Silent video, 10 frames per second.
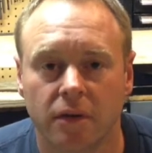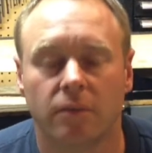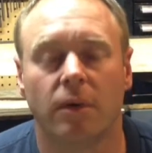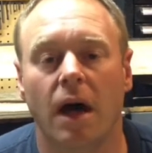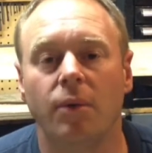
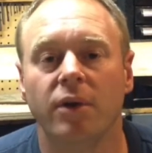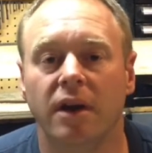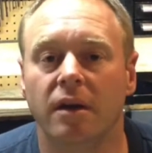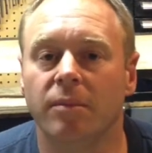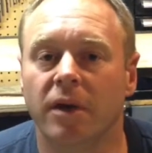Why would
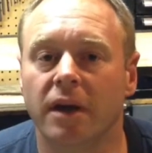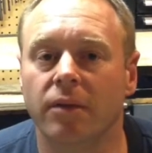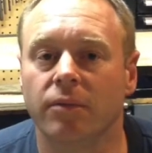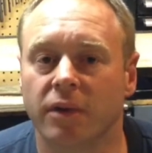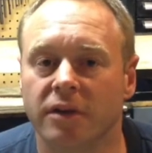anybody
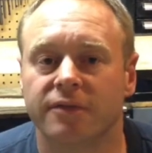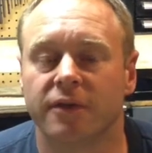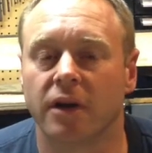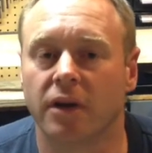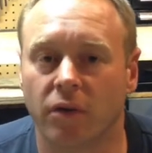reach
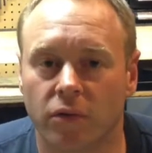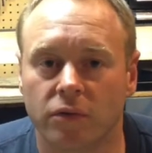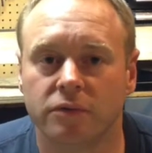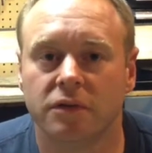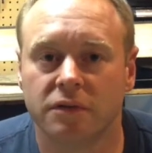for an
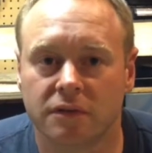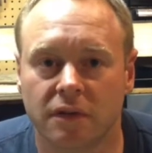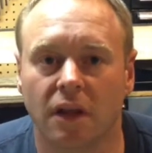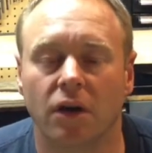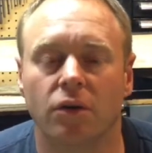old,
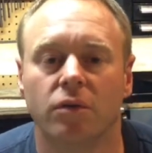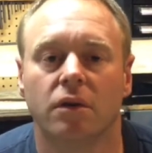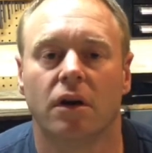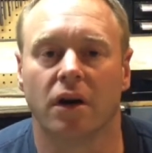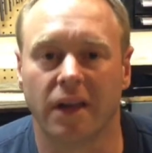slow,
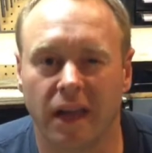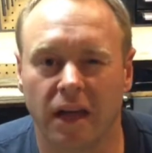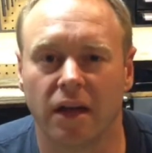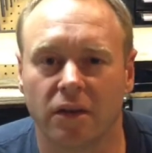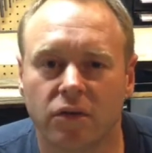
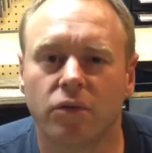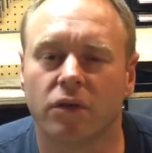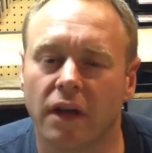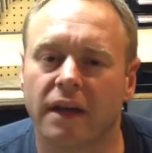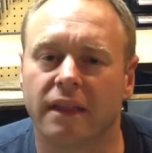archaic tool
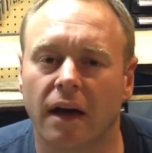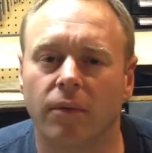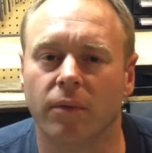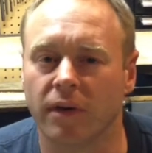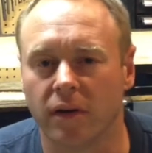like that
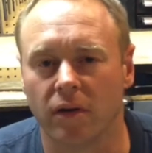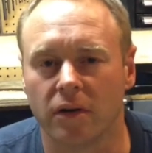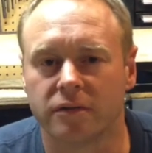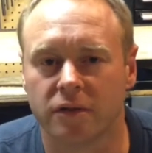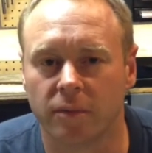when there are
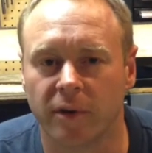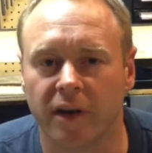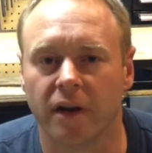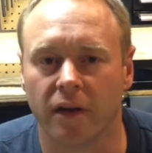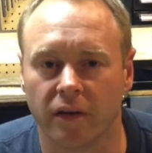so
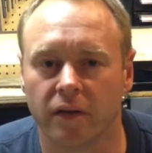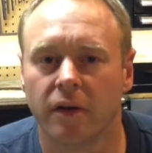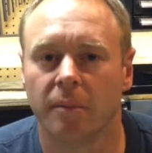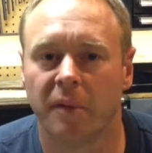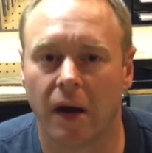many other
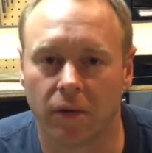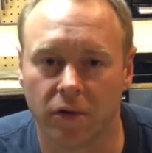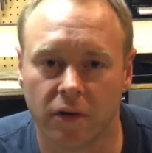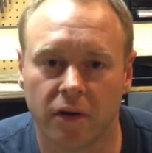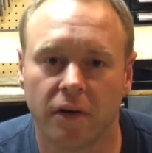
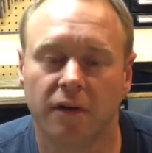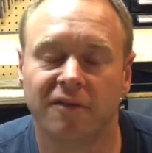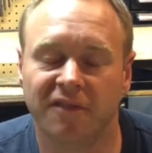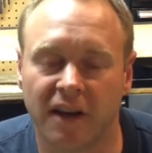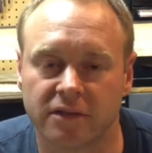powered,
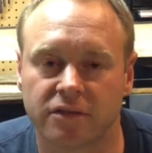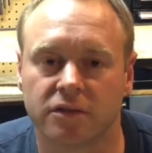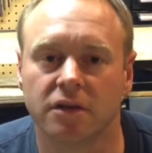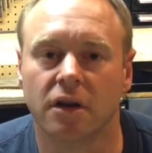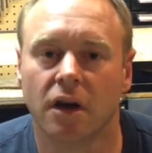
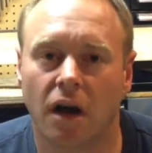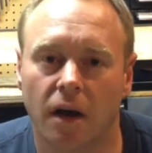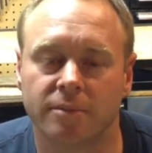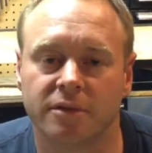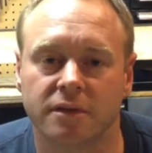faster
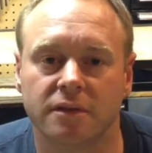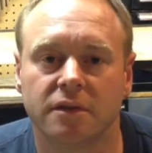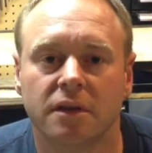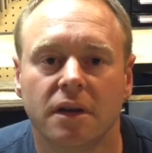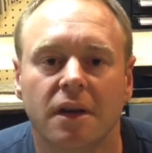options?
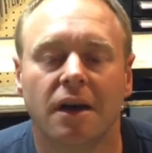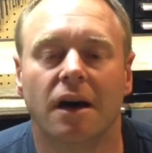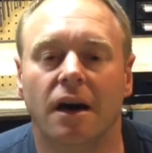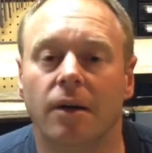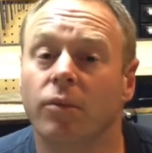
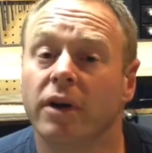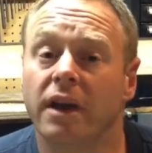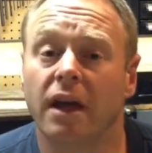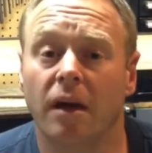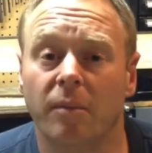Uh, one
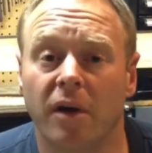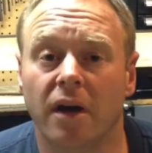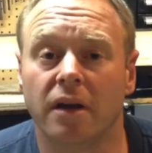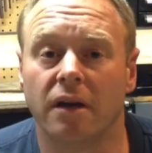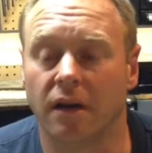day I
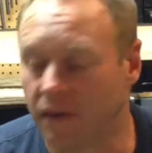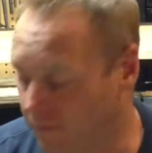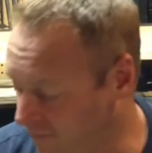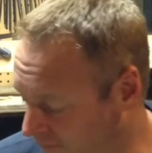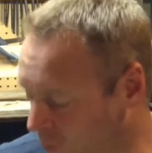bought a
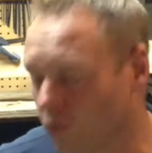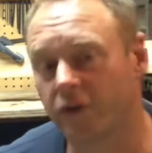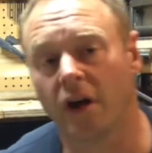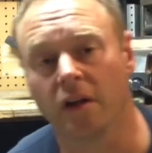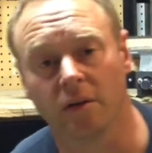
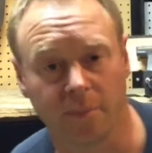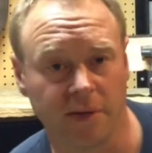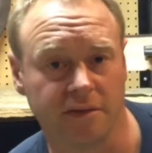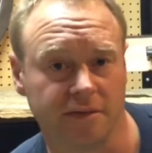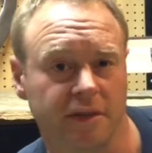$4
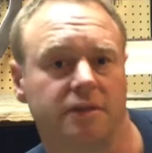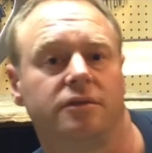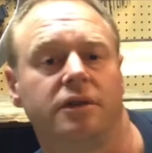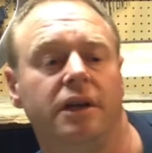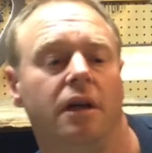piece of
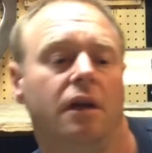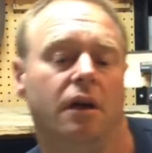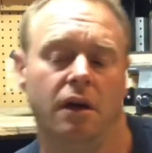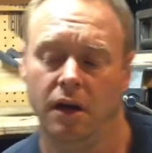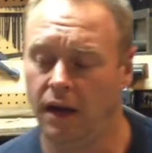history
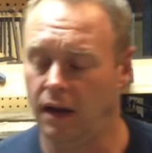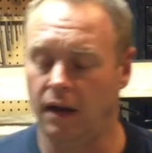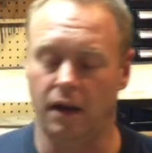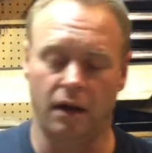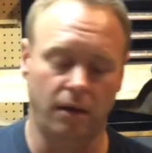at
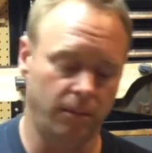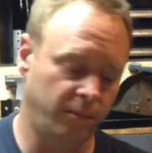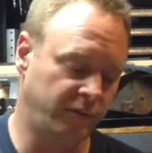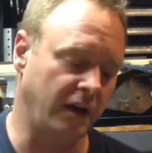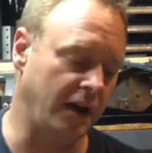a
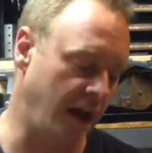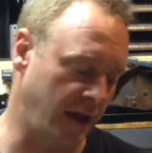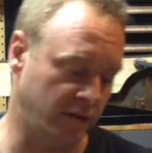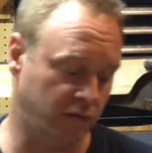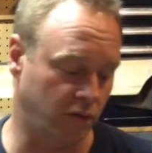
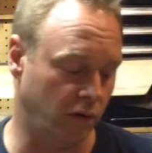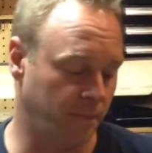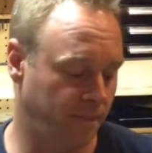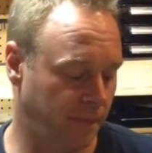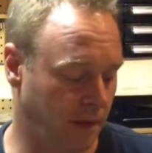secondhand store
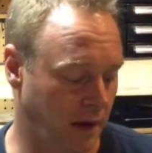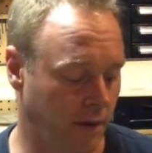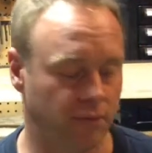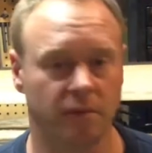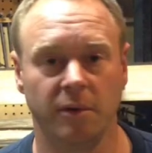and I
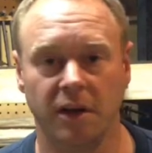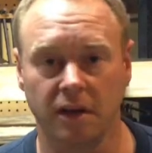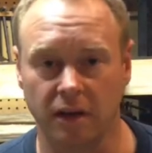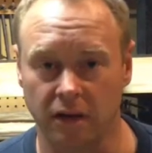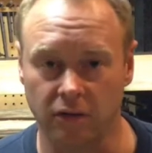was
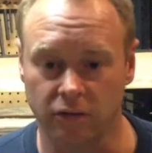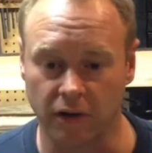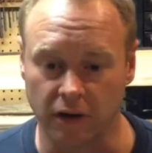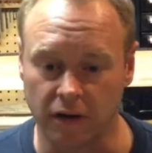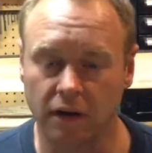immediately
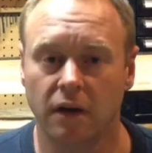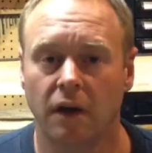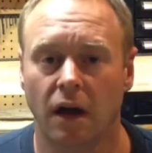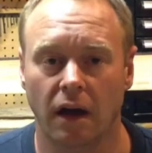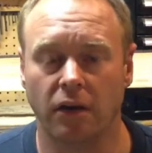intrigued.
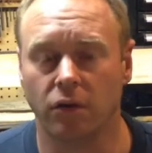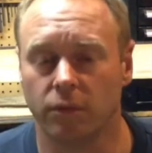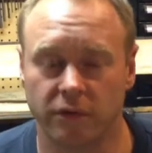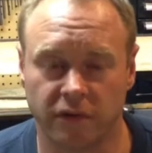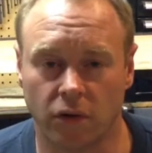I knew it
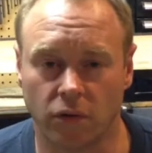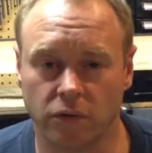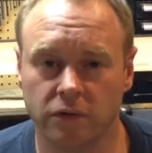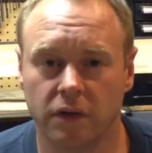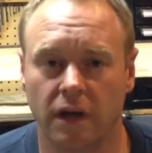was
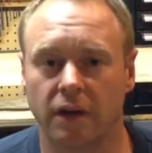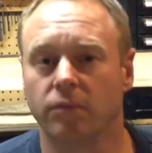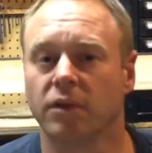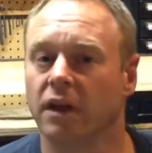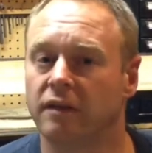old, I didn't
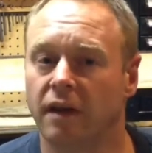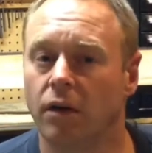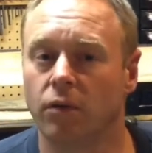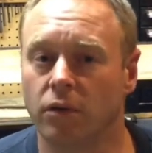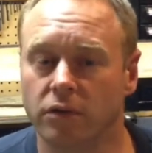realize how
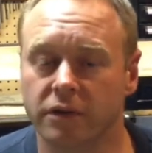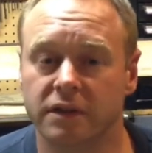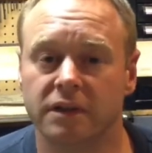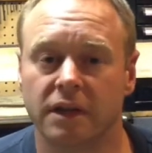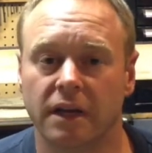old
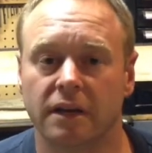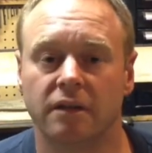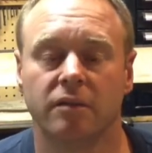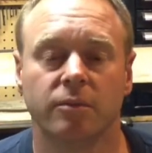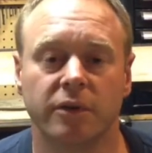until I did
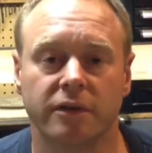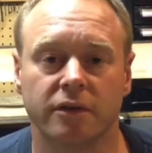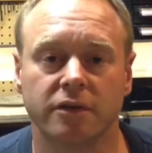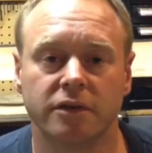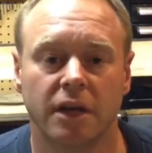some
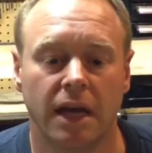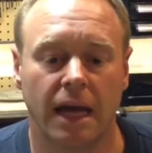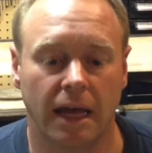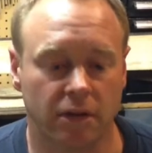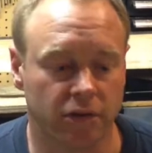research
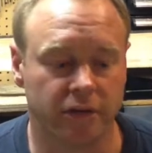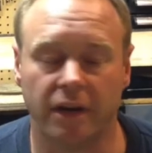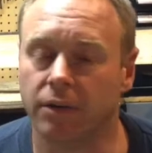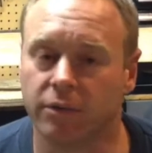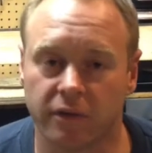and learned that
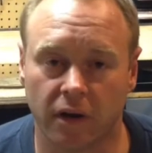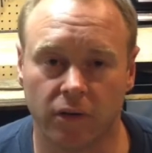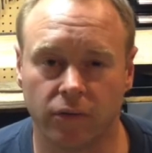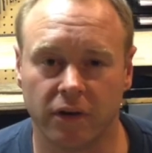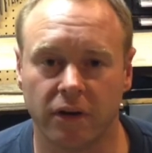it was
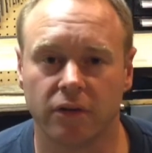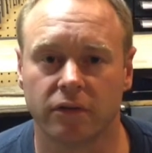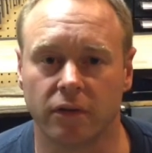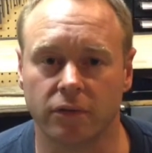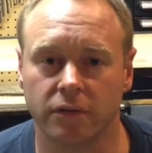100 years
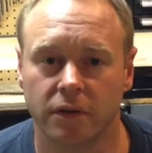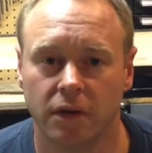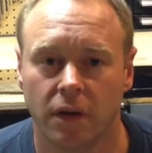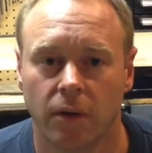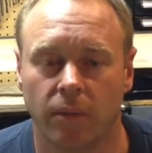old.
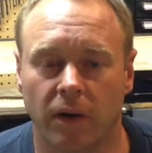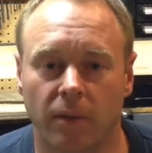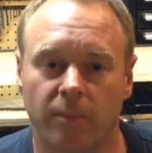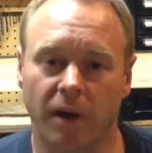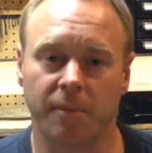Well,
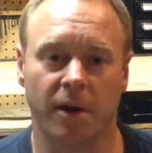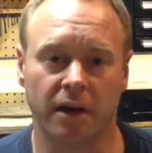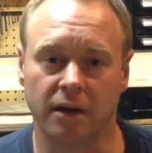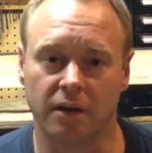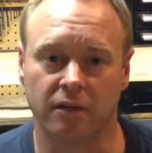my
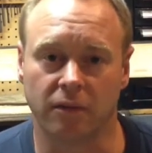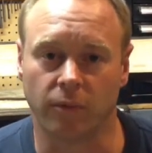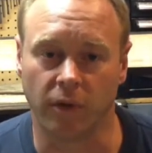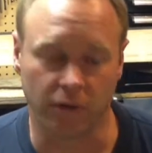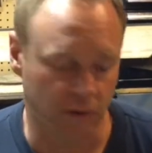mind gets to
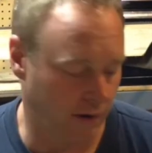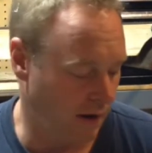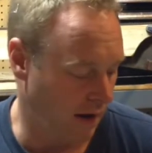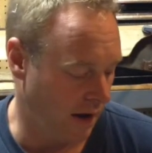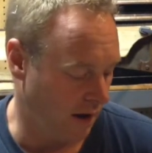wondering,
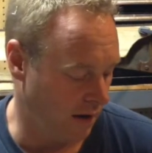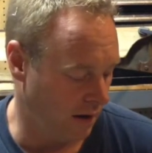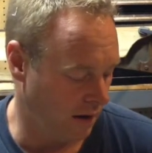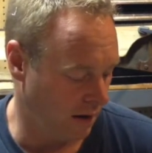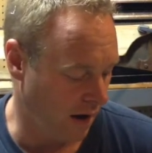and
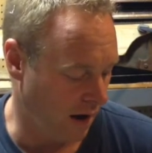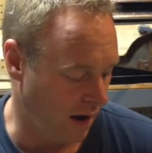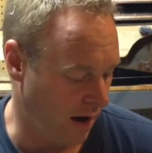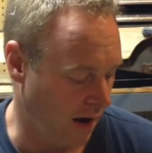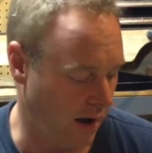
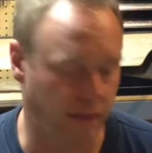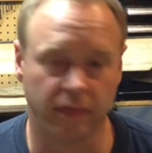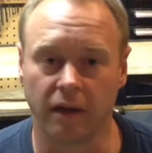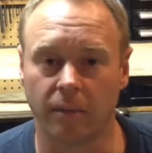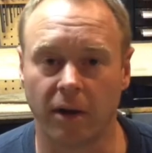I
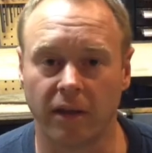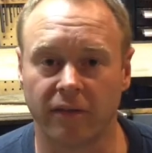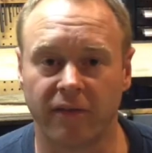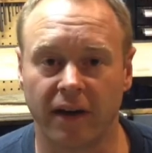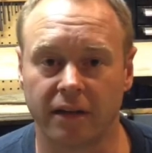think about the
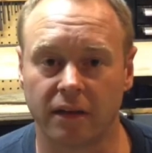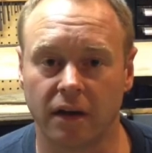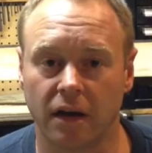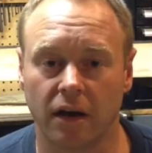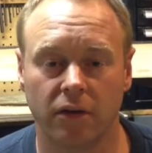fact that
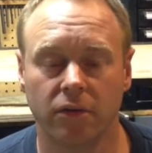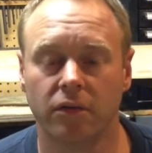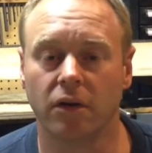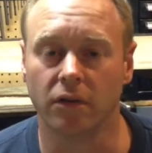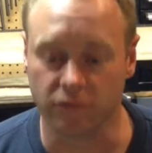who
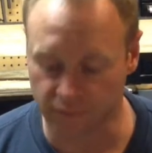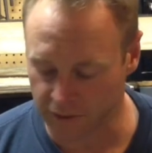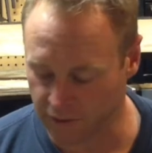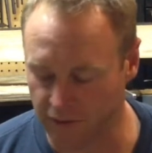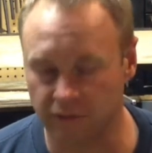knows
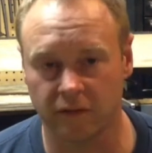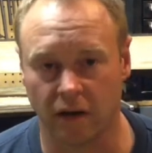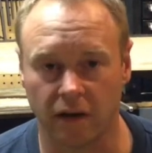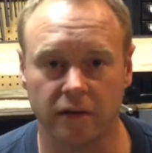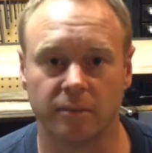what this
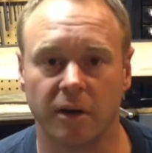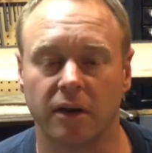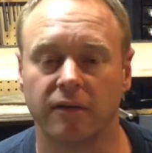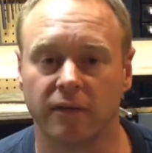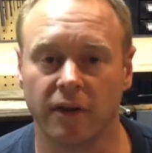saw has been
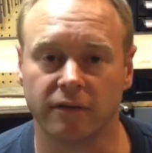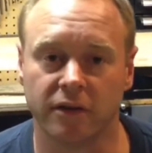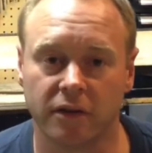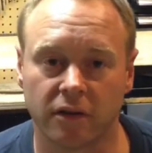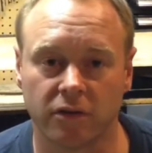involved in
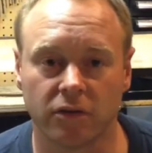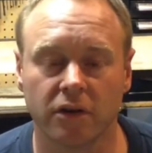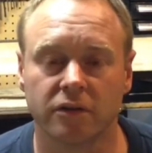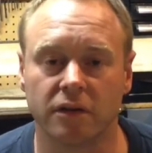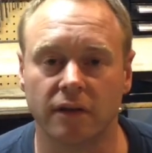the
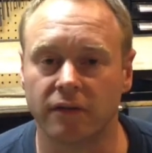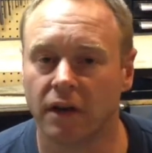construction of.